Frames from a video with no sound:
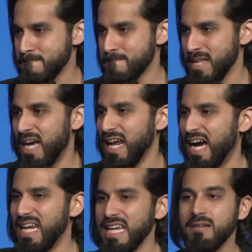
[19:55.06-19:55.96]

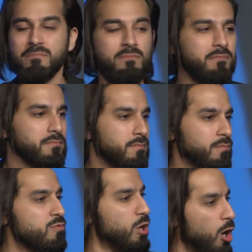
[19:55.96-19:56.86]
Al-Alim,
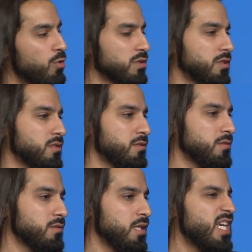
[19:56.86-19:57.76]
knows.
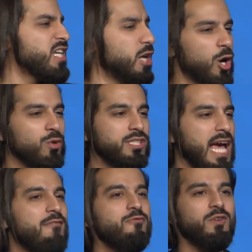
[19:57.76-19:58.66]
He knows
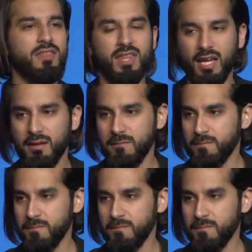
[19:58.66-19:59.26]
everything.